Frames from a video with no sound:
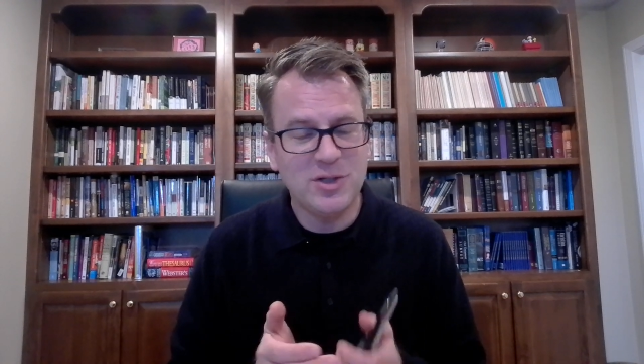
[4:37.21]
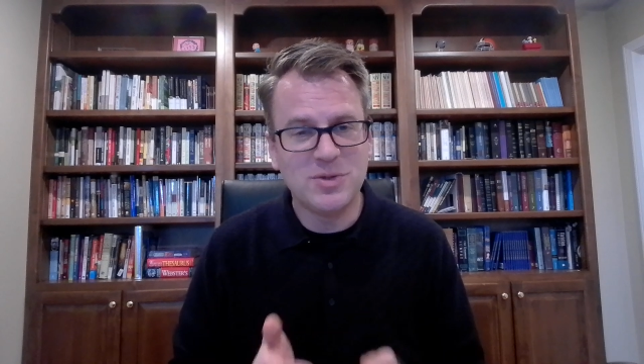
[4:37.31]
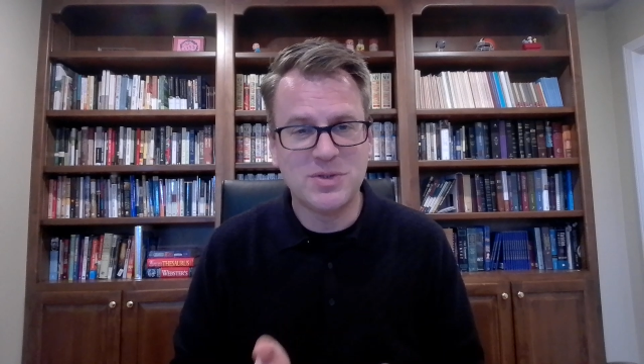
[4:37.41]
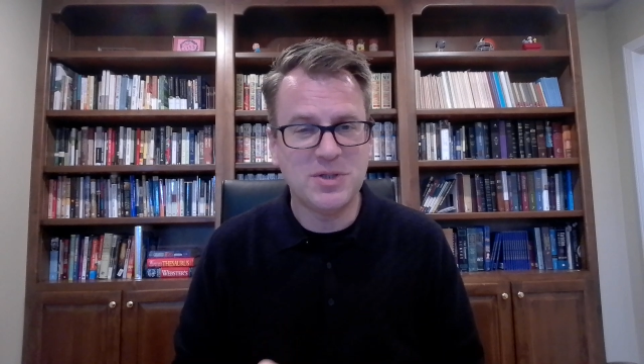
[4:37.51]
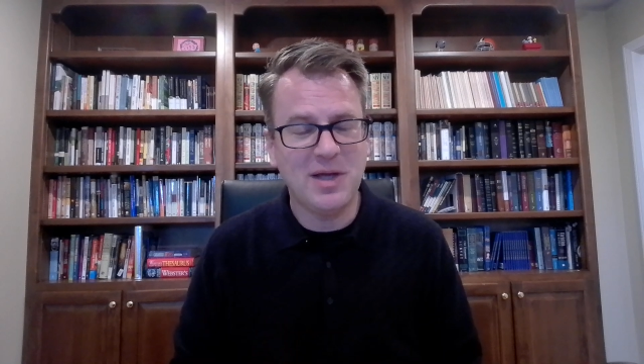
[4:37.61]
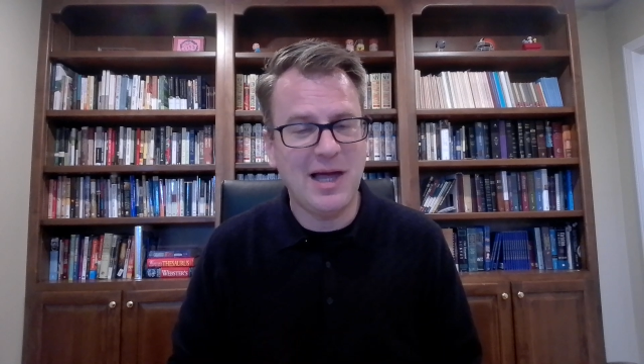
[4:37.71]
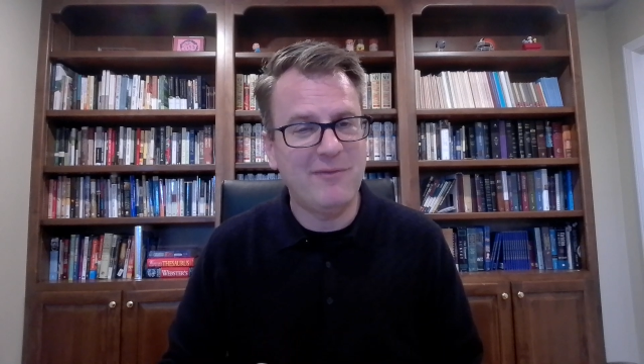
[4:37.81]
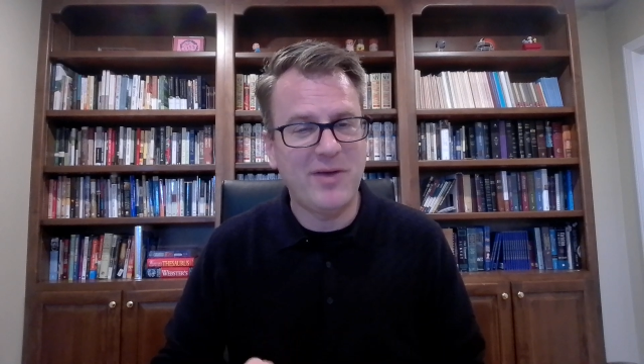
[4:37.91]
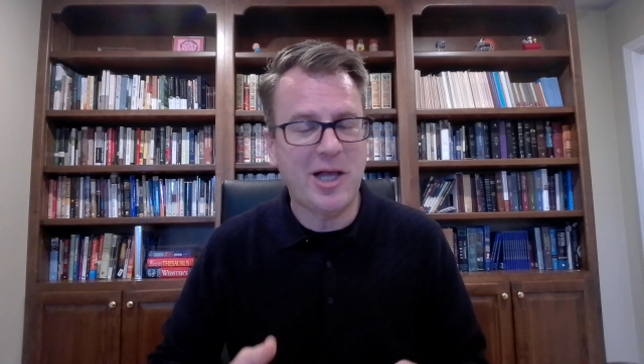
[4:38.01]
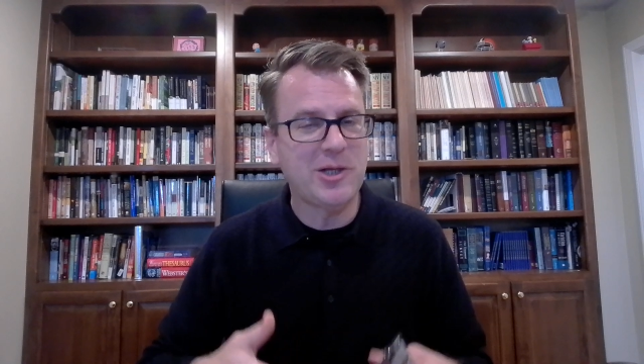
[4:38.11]
You still
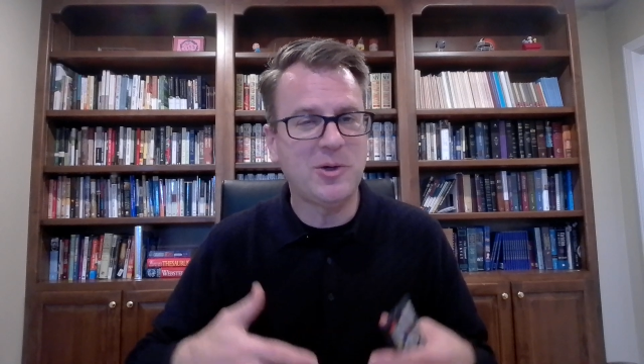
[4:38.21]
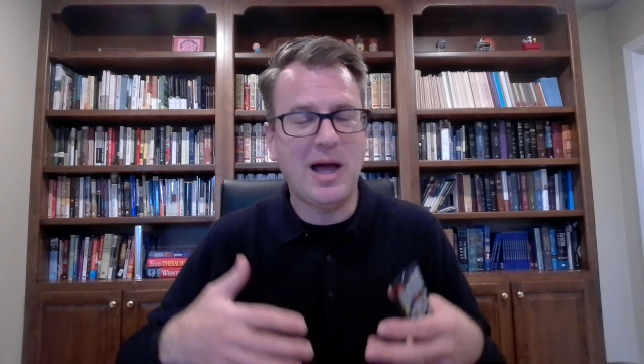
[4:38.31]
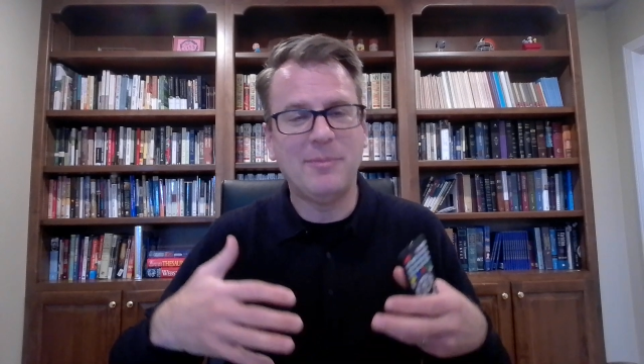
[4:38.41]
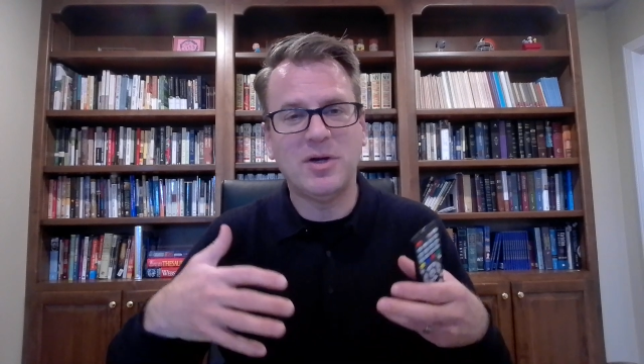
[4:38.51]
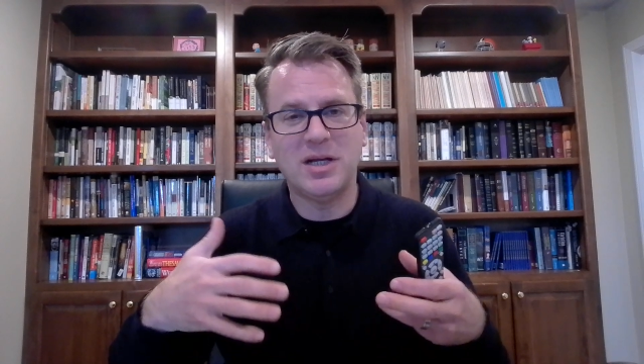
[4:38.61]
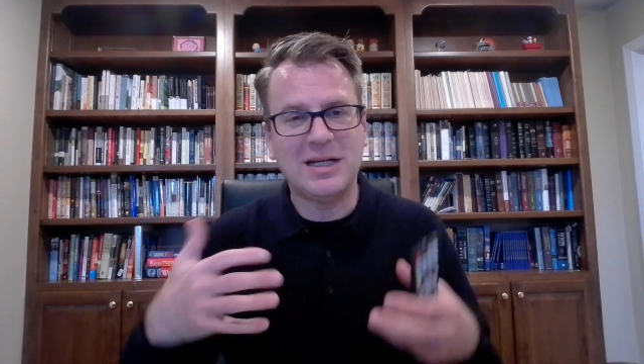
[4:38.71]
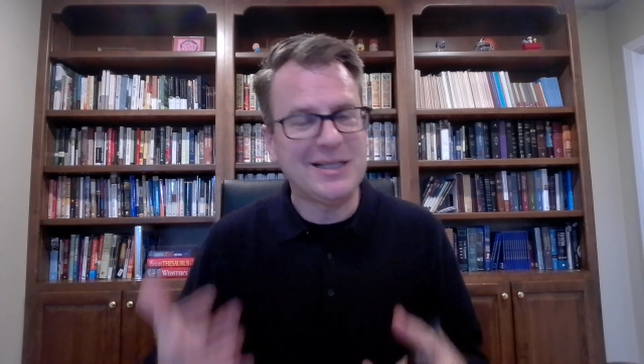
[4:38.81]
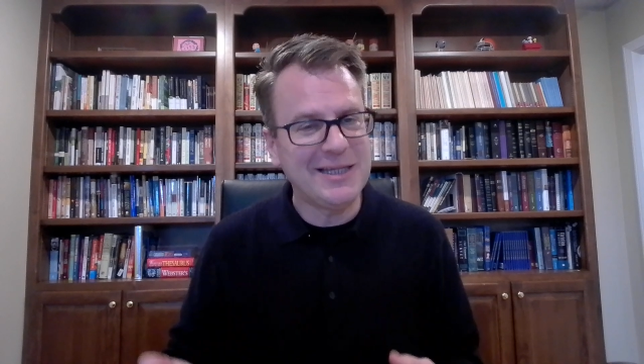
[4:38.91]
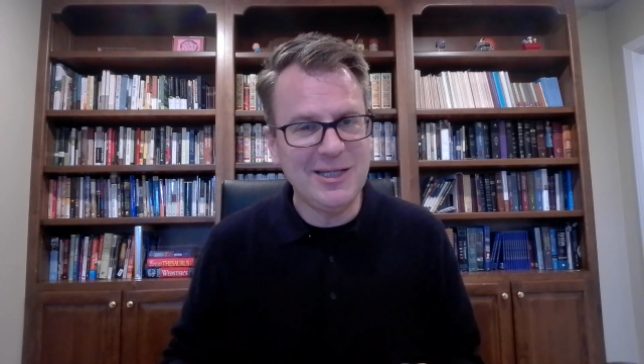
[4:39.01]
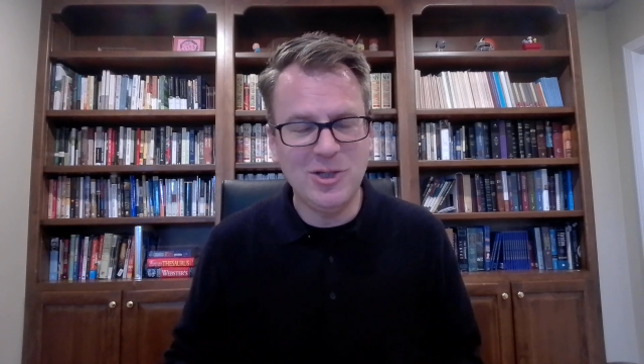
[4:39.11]
have value. I'm going to
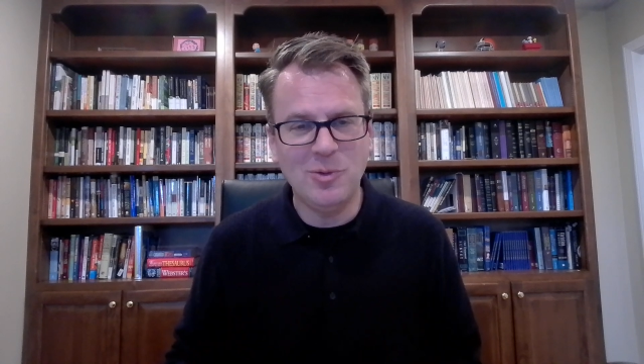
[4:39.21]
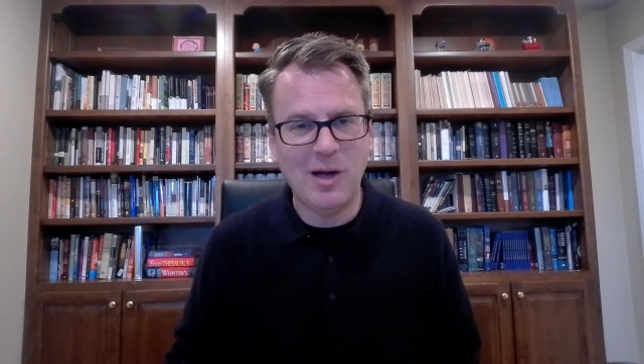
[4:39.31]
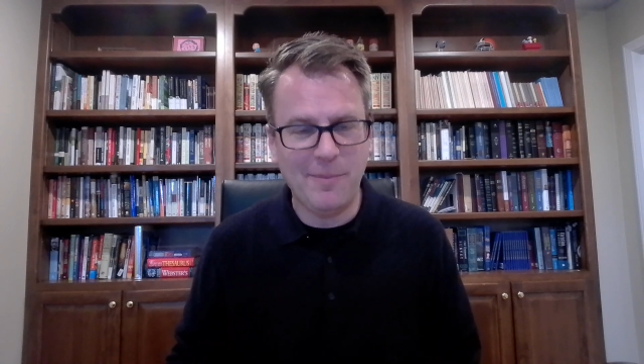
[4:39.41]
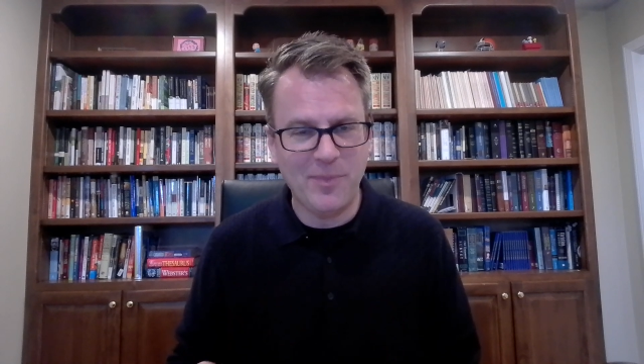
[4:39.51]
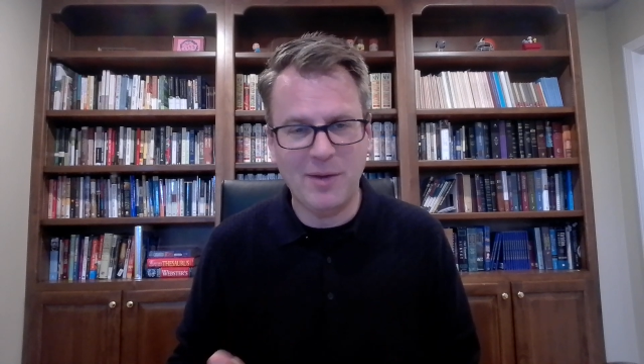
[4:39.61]
clean you up.